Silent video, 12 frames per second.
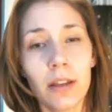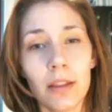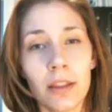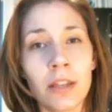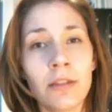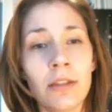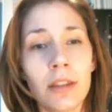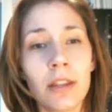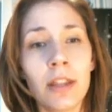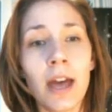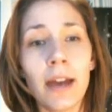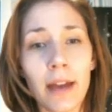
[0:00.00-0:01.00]
then
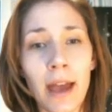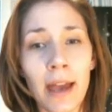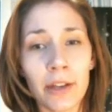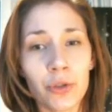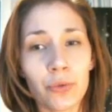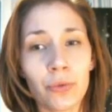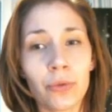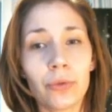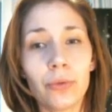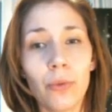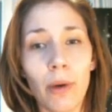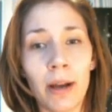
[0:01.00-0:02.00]
that
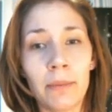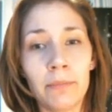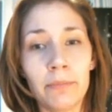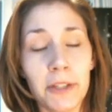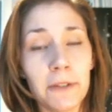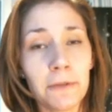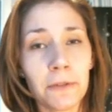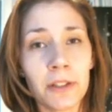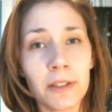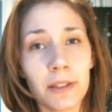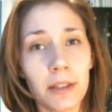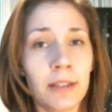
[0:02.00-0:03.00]
actual
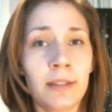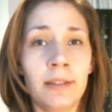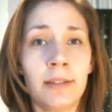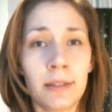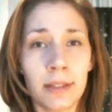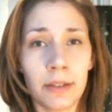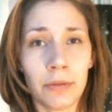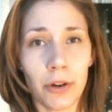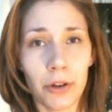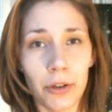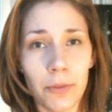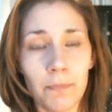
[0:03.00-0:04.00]
difference is 0.